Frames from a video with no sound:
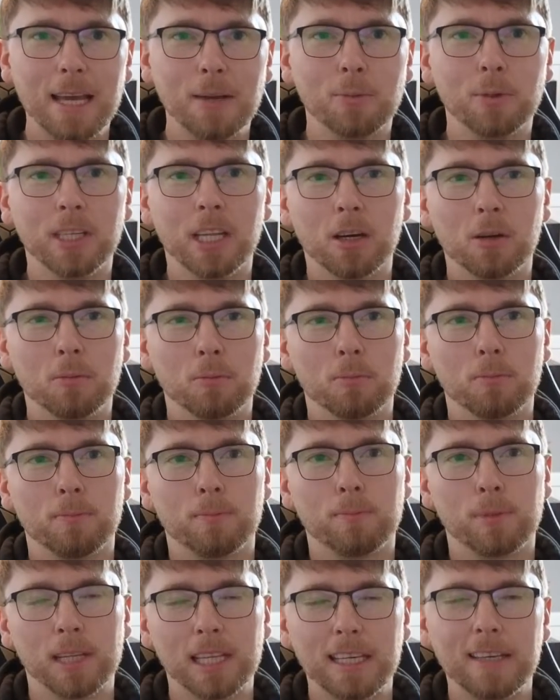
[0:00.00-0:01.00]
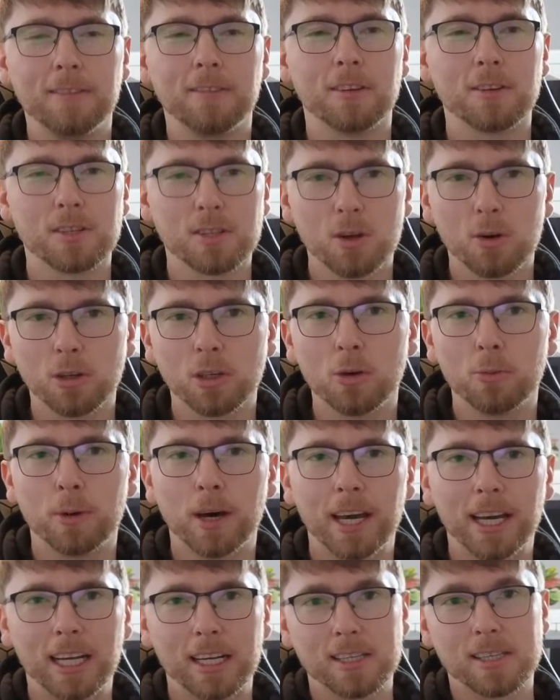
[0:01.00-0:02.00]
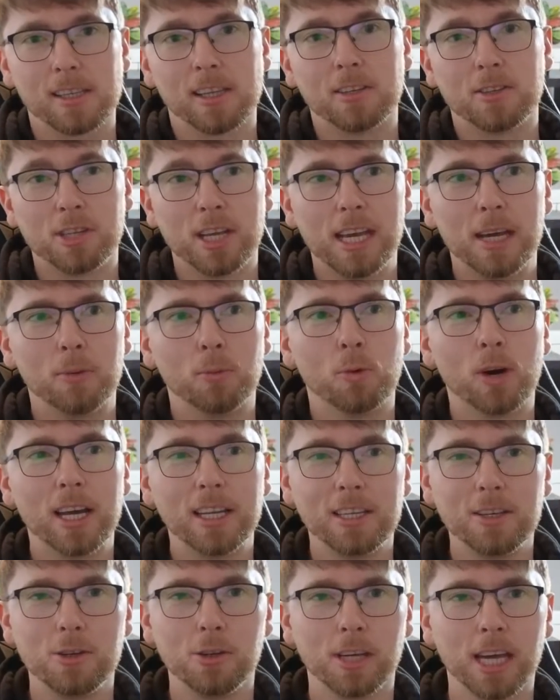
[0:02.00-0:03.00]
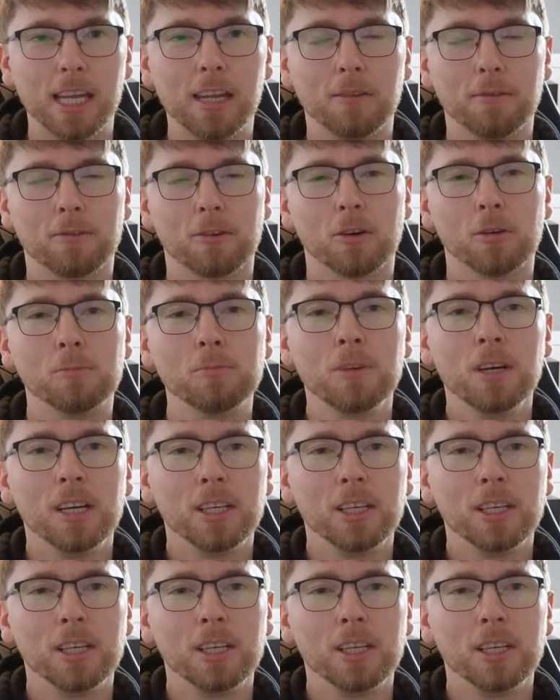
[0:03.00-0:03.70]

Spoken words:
we don't believe the stock you're buying is legit? Where did you get it from?